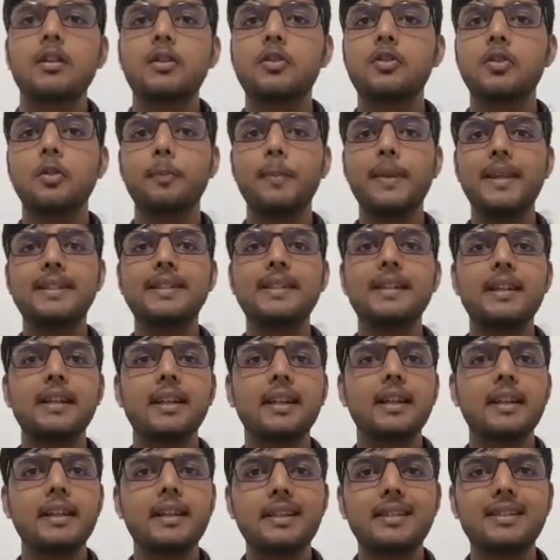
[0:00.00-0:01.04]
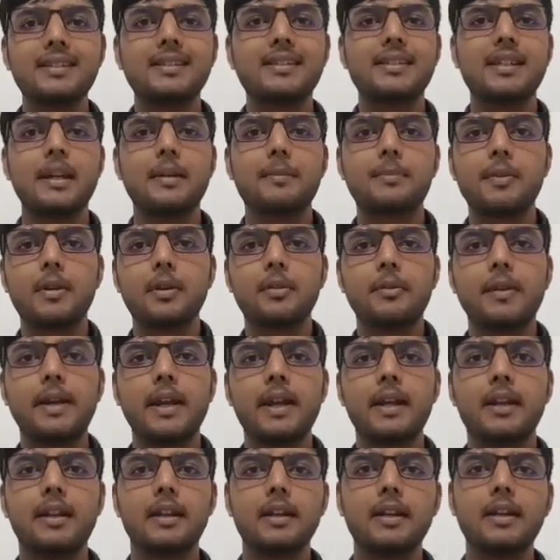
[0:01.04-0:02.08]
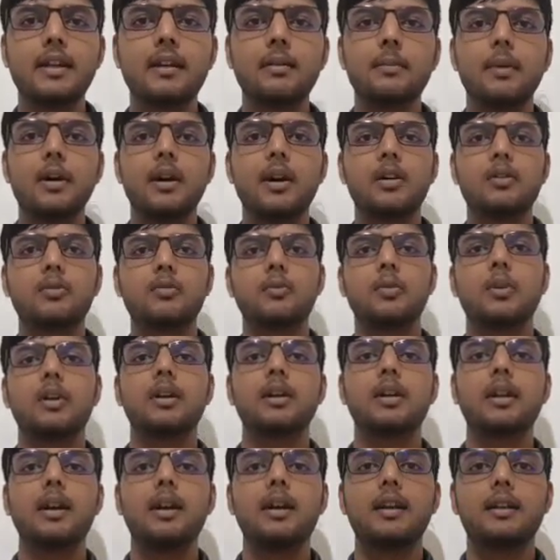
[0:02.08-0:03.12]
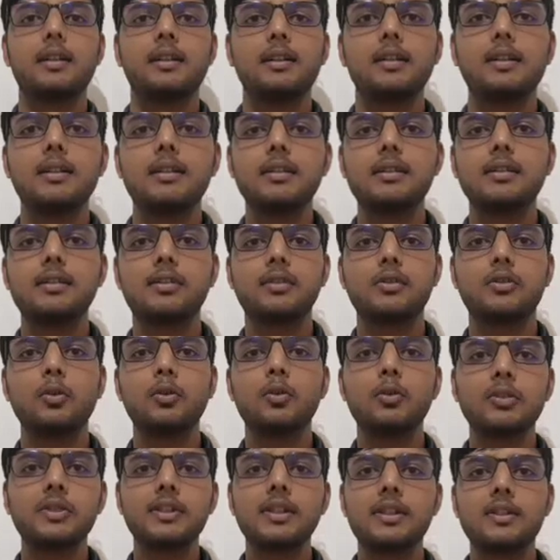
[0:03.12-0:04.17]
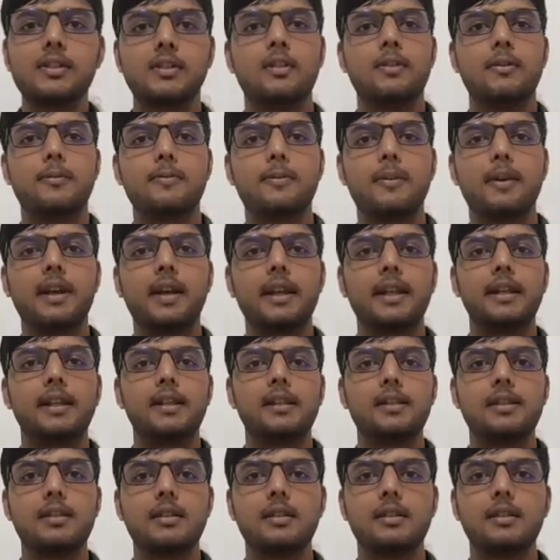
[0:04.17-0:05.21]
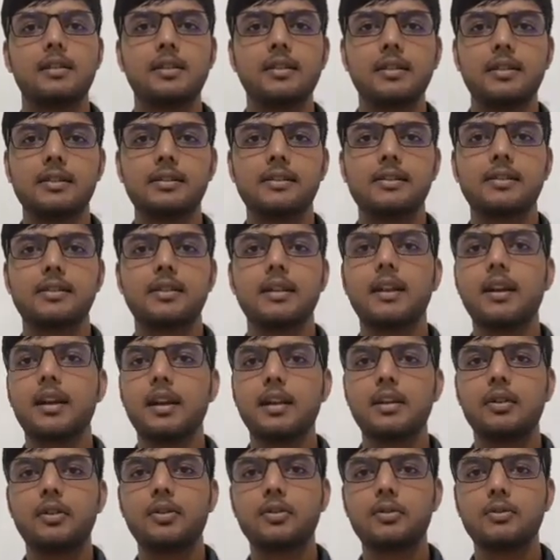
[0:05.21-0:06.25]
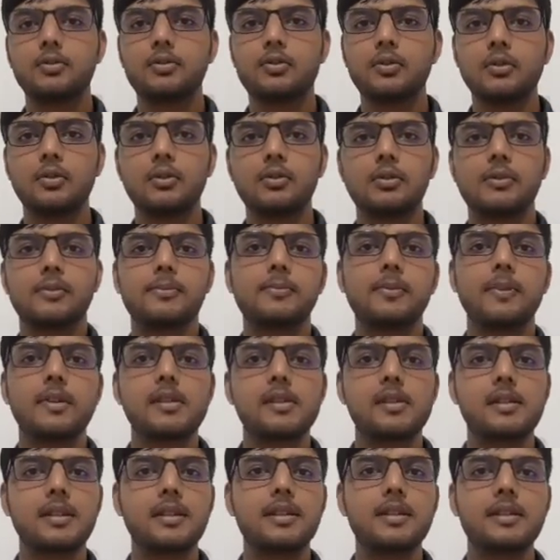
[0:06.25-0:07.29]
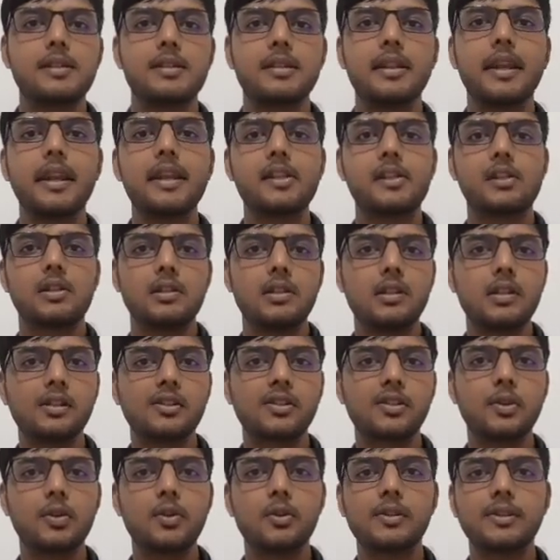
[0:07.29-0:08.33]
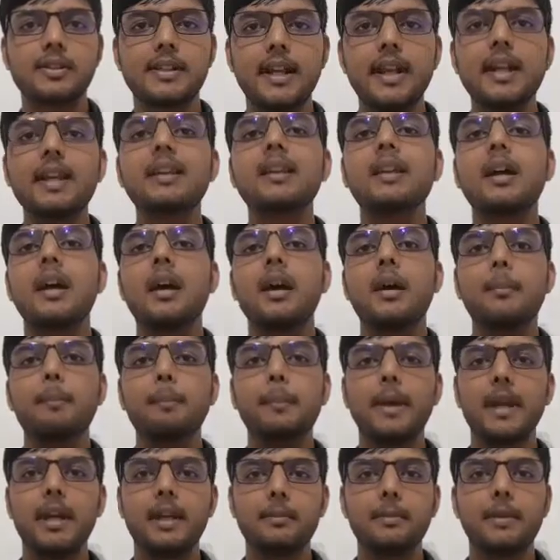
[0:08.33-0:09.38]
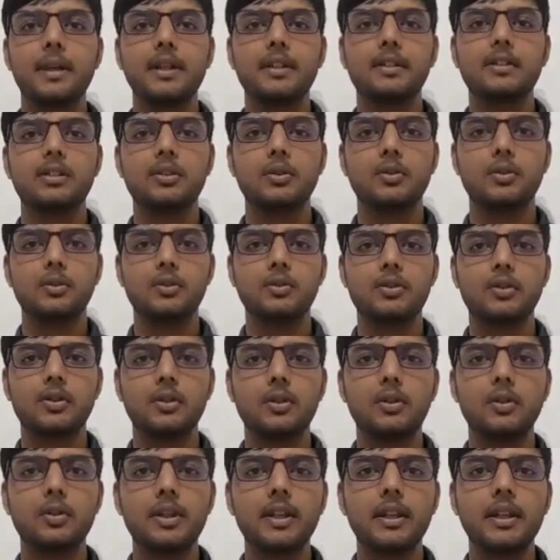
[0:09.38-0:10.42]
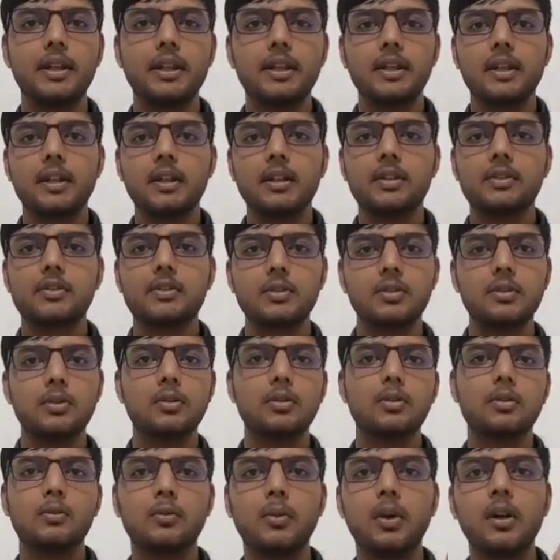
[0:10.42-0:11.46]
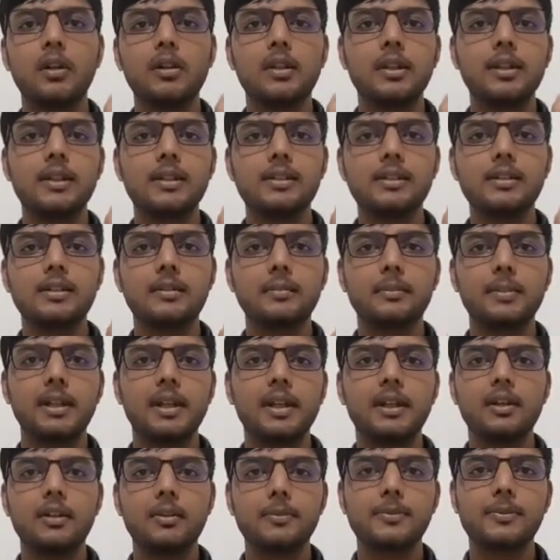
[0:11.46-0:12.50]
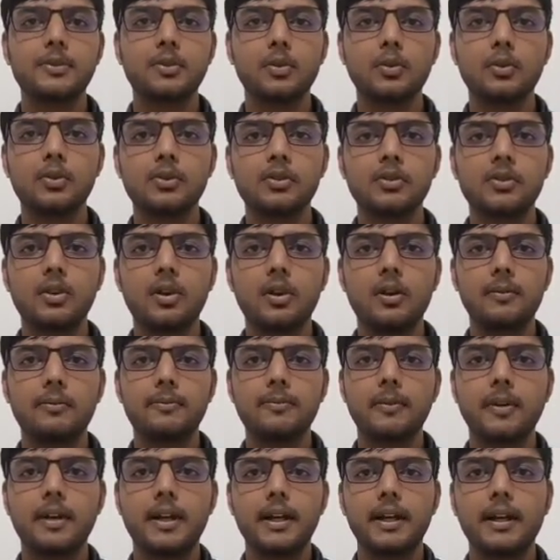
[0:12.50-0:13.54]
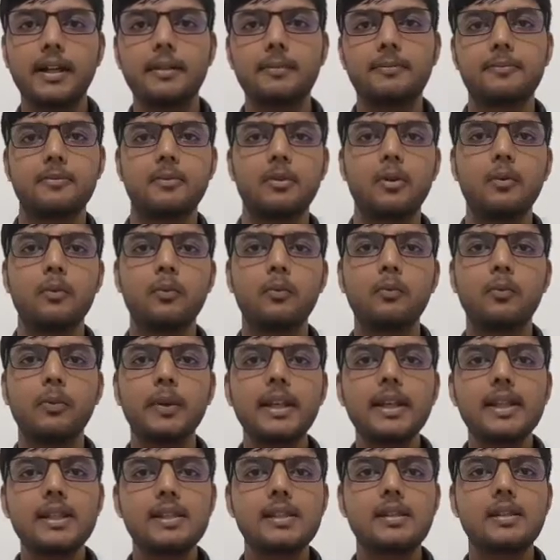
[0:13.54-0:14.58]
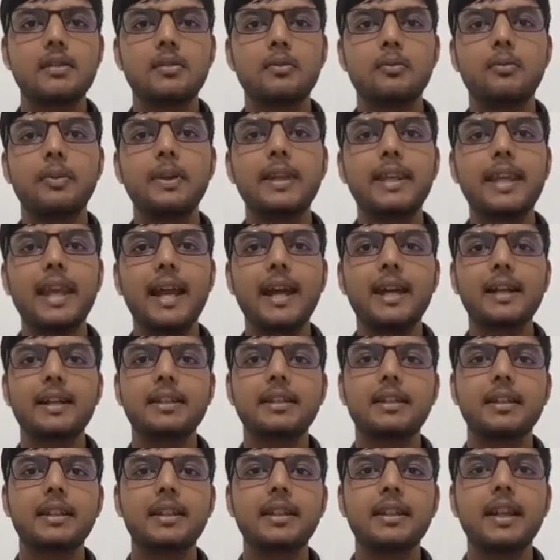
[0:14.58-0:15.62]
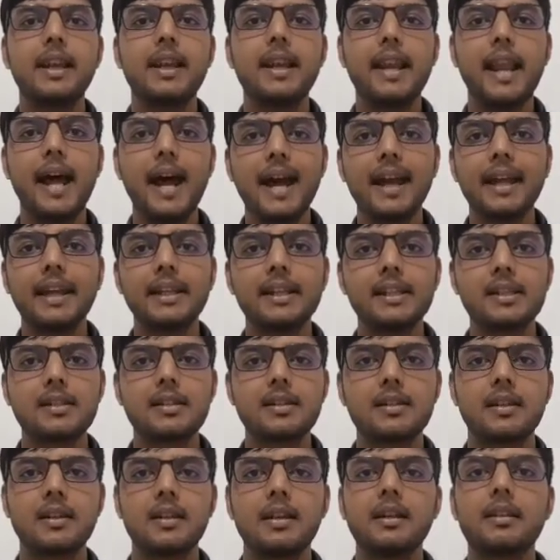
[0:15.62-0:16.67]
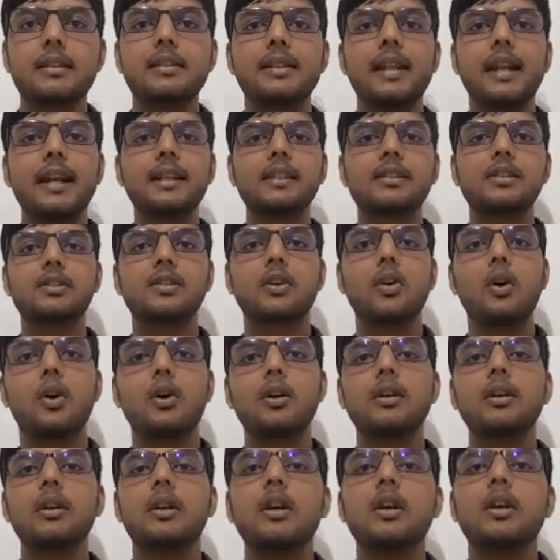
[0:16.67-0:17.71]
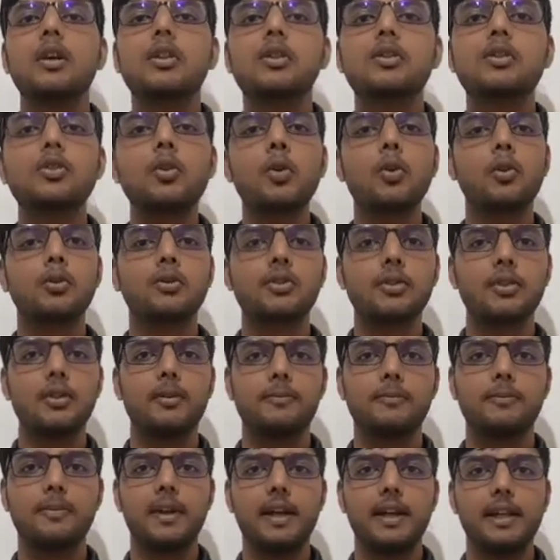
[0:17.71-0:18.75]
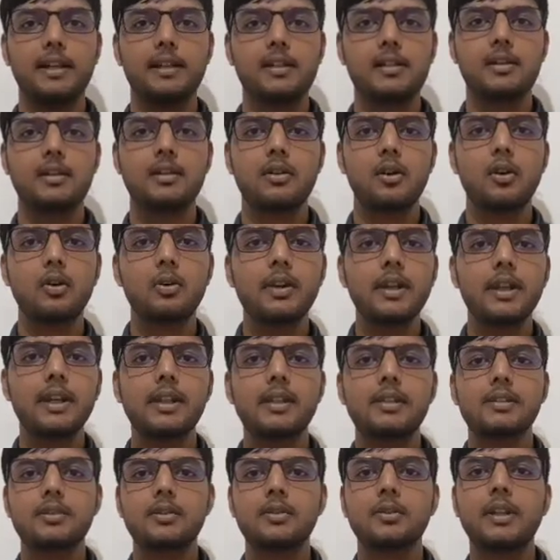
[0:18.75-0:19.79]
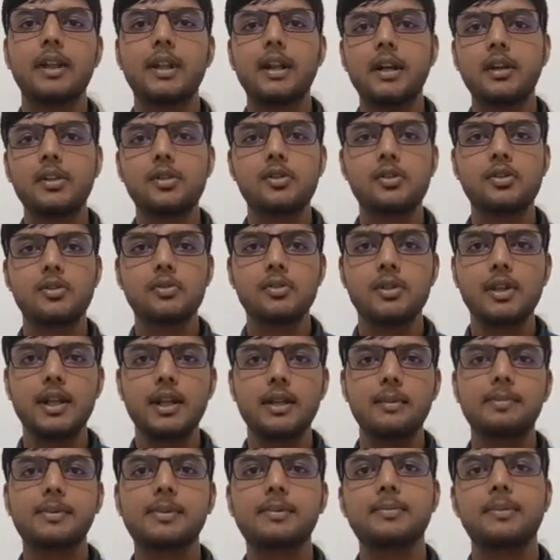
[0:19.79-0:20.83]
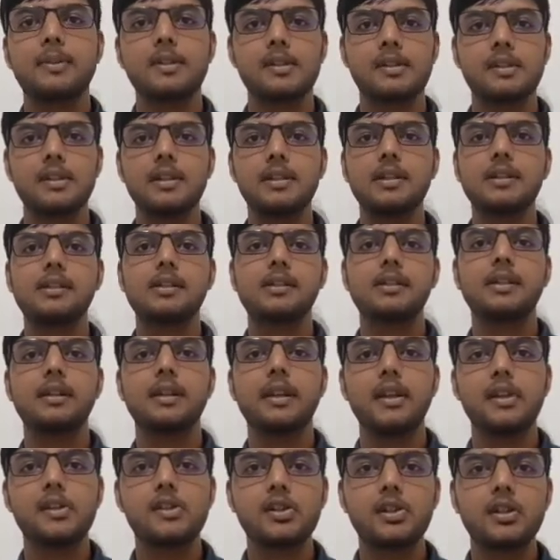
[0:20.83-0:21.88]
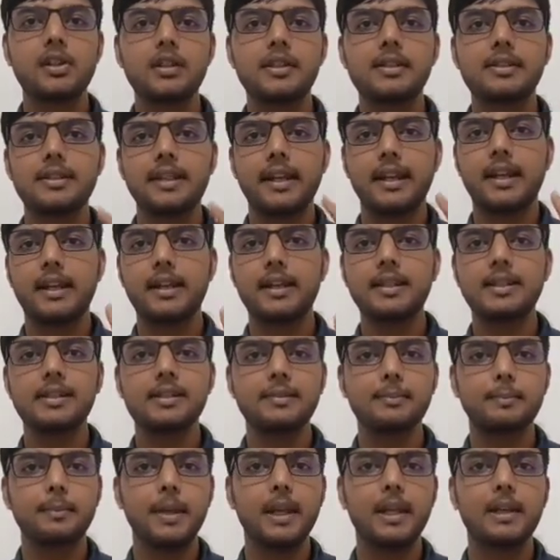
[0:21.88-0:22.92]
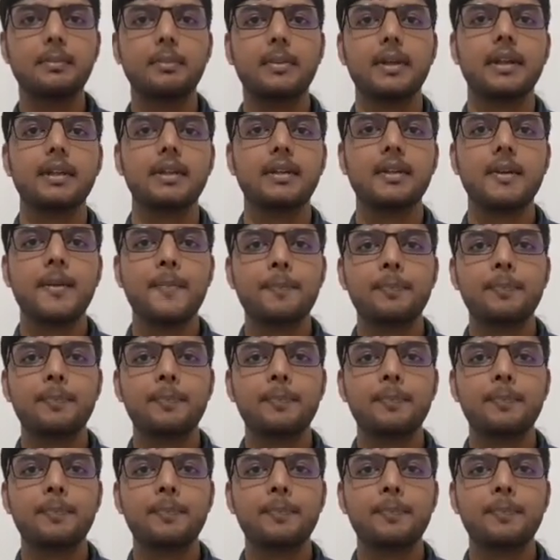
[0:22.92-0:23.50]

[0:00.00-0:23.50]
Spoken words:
So basically in this chapter we had learned about what are the sources of light. Yes, there are two sources. First is natural source and man-made source. Okay, so what is the meaning of source of light from which we get the light? That is called source of light. Okay, so there are two types. First is natural, second is man-made.